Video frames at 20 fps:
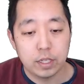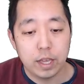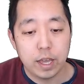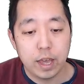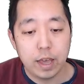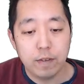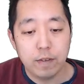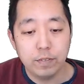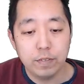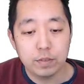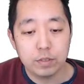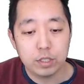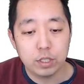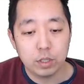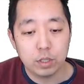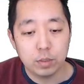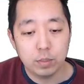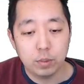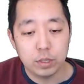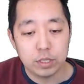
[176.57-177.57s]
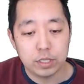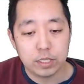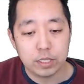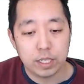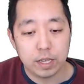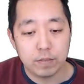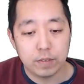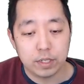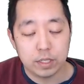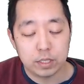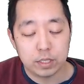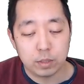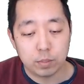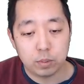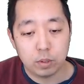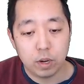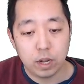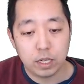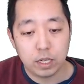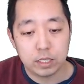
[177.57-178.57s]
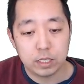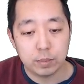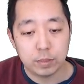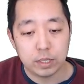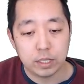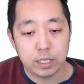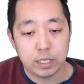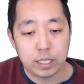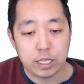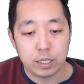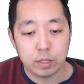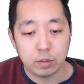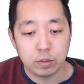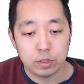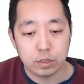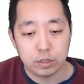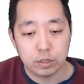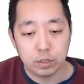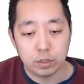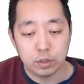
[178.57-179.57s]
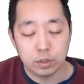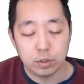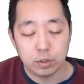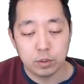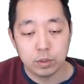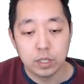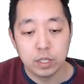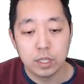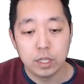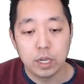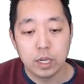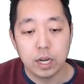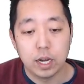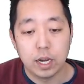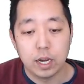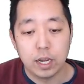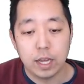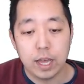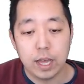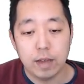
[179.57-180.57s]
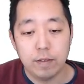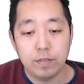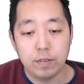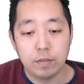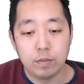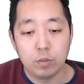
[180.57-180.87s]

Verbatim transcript: f of 0.7 is approximately equal to uh, f of